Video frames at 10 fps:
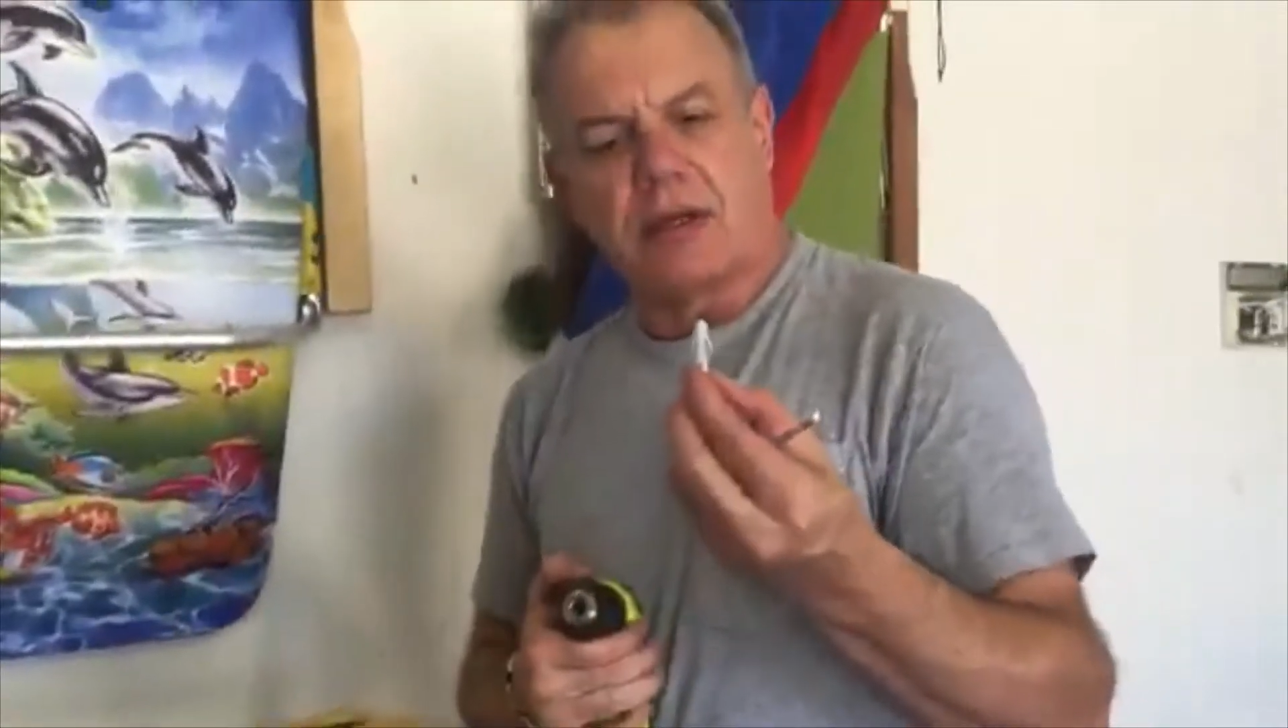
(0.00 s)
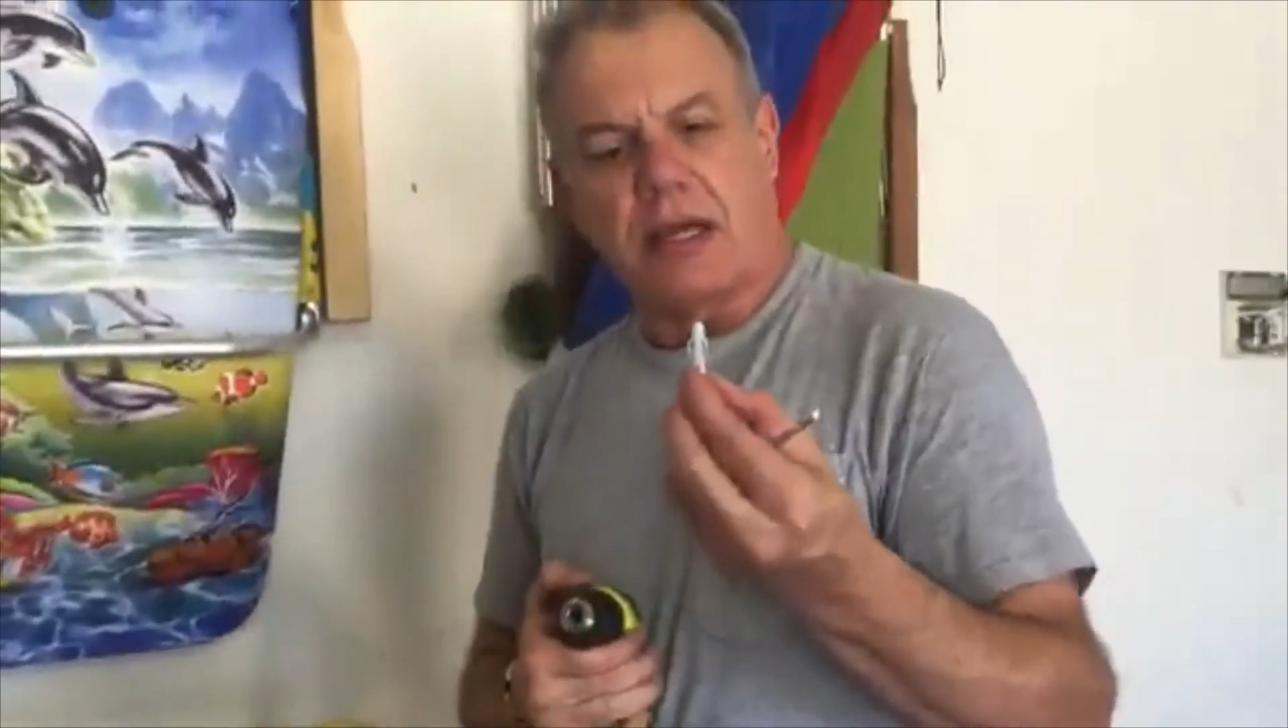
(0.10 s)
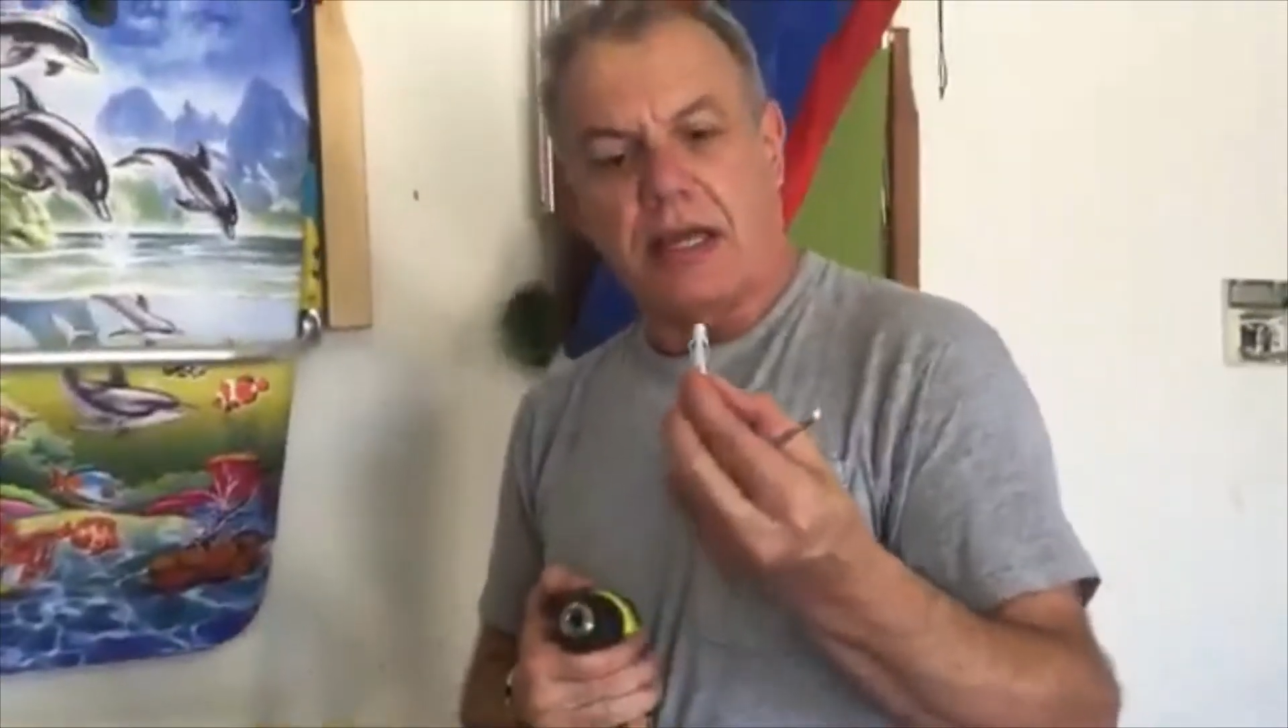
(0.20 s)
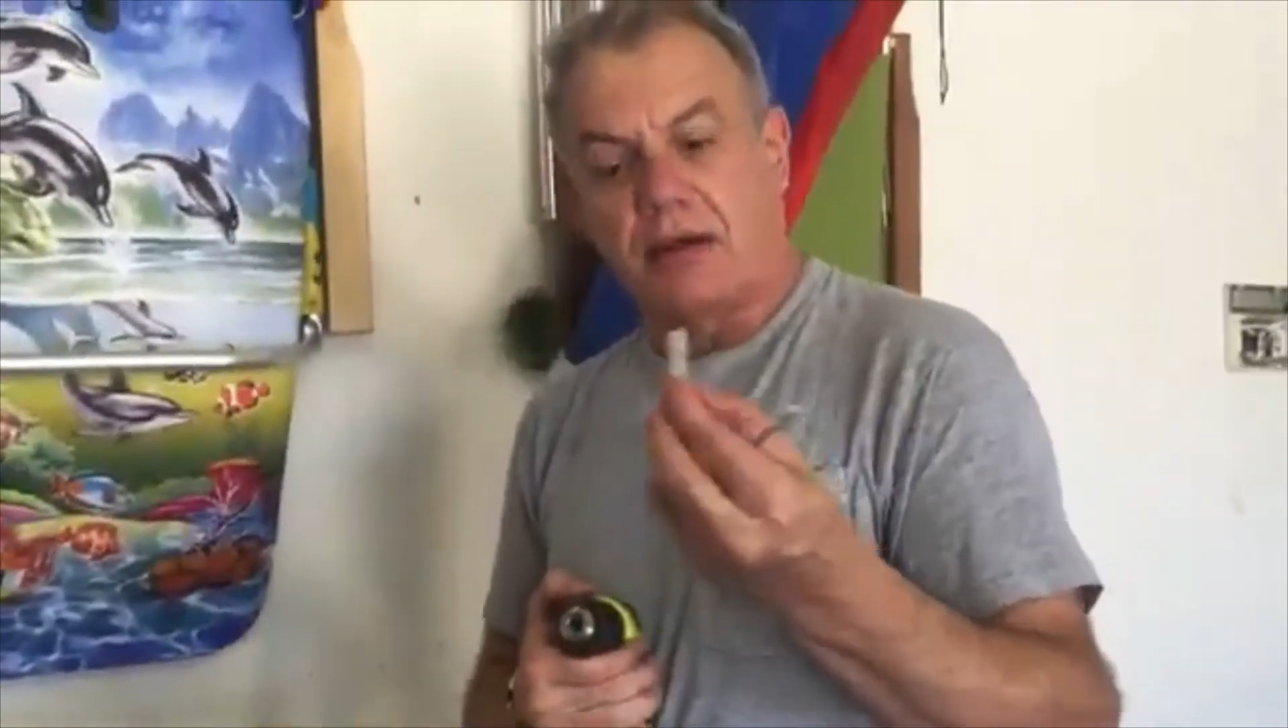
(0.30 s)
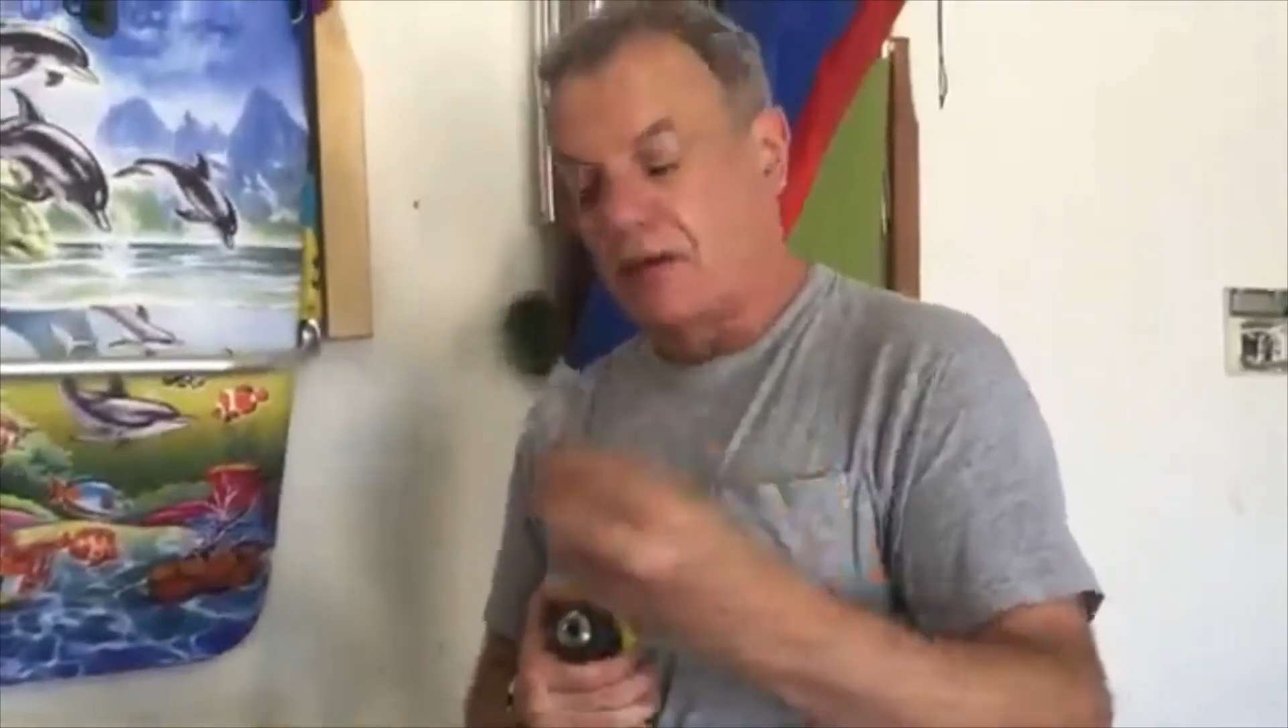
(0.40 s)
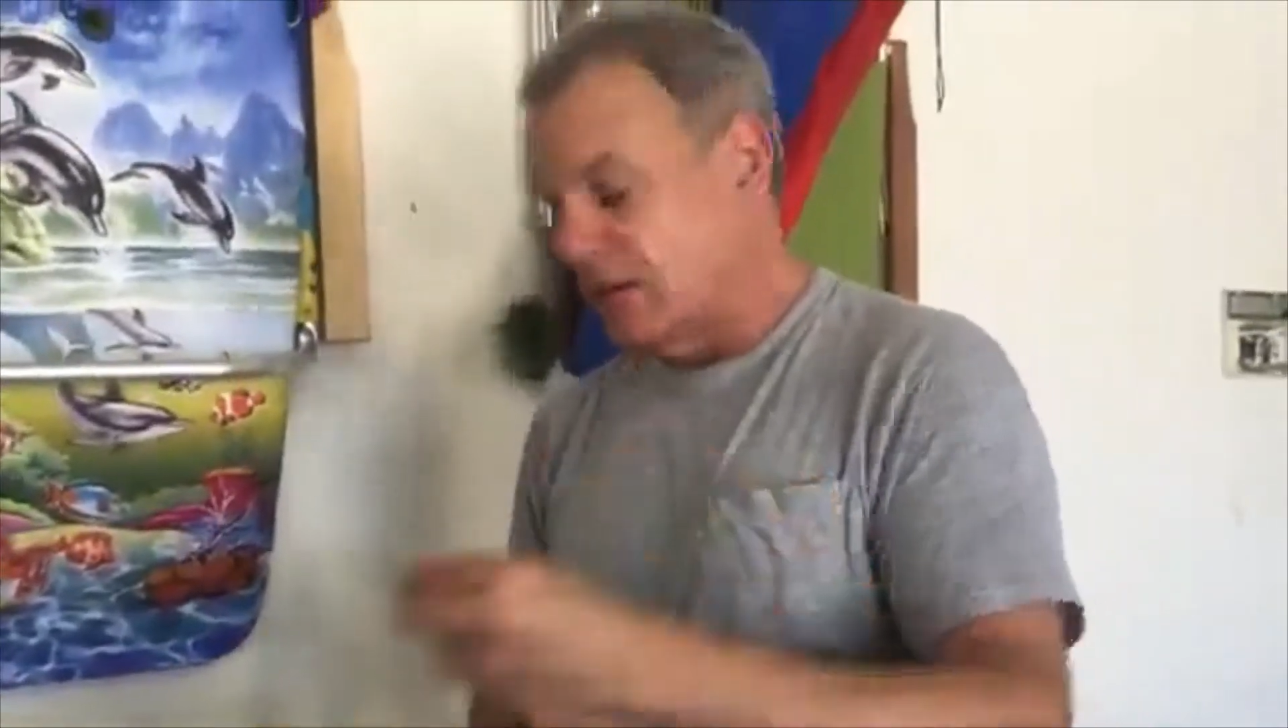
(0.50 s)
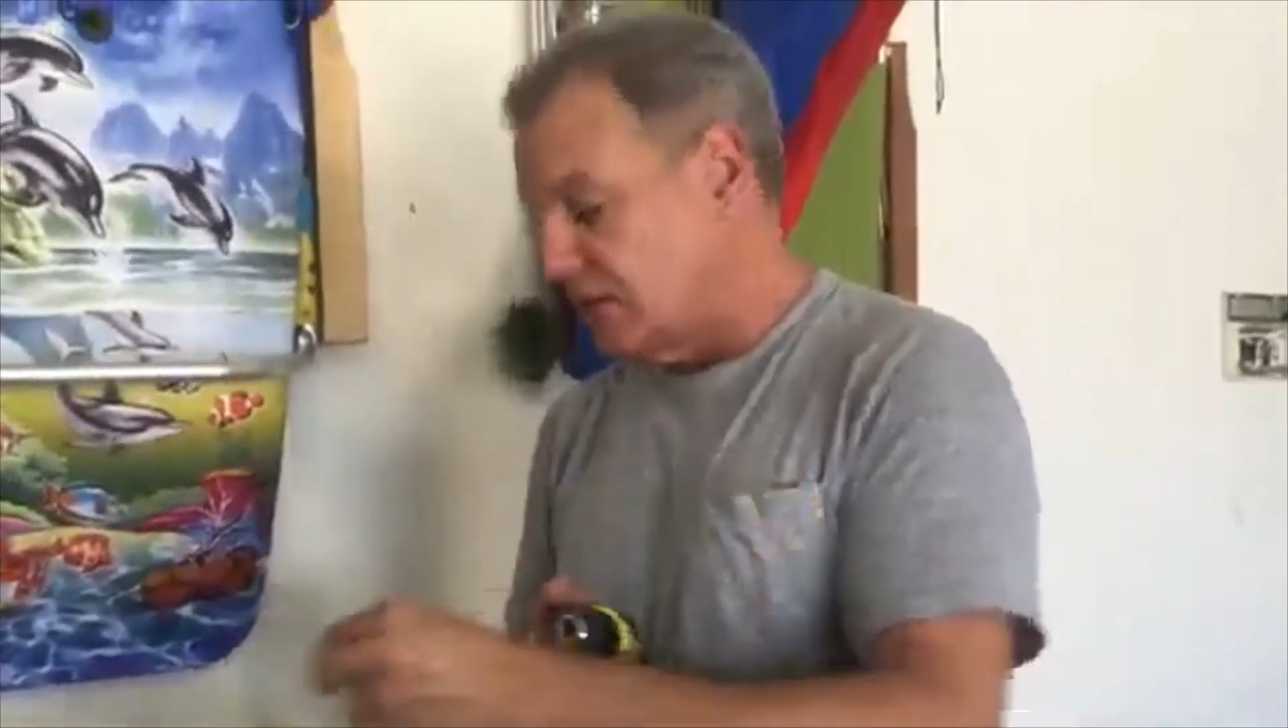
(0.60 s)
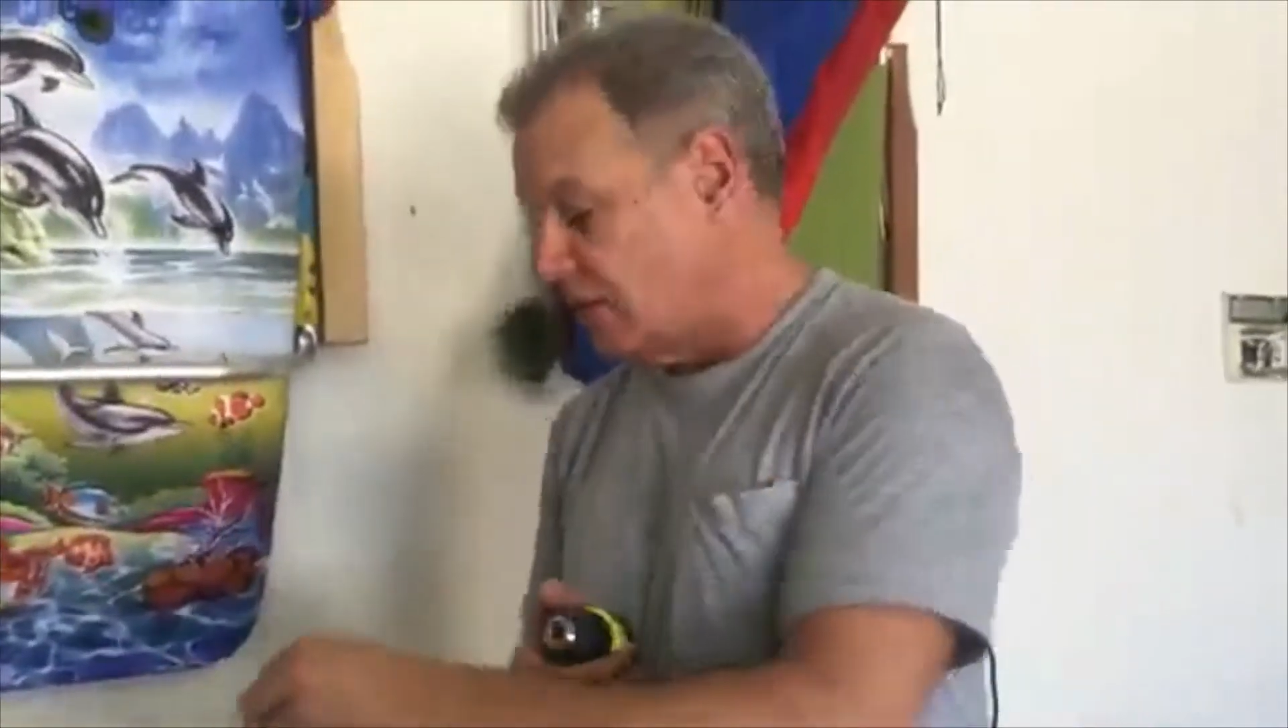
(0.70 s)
hanger,